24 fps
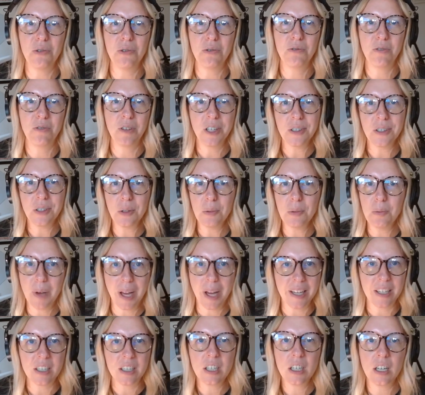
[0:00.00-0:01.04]
feel
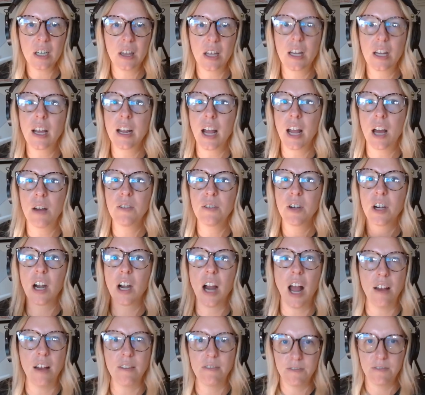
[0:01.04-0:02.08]
better than I ever
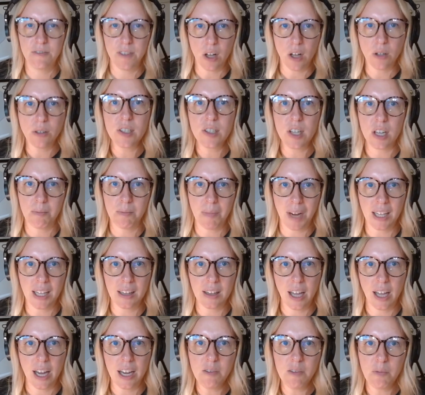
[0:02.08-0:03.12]
have felt in my
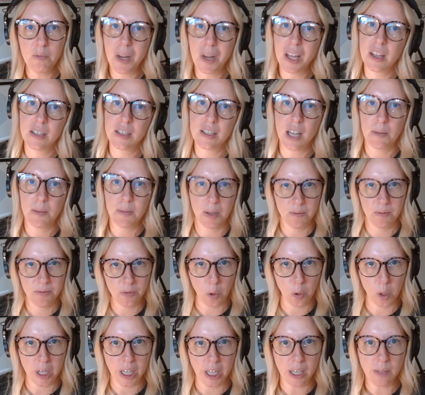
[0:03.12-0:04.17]
life by the time I'm
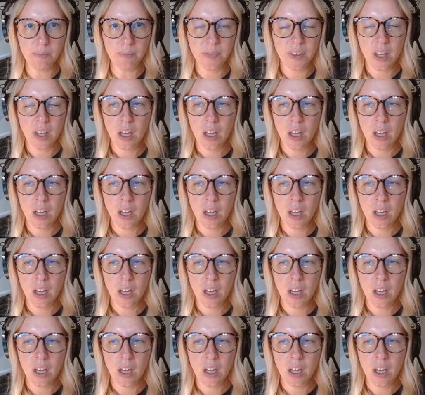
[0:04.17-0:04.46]
40.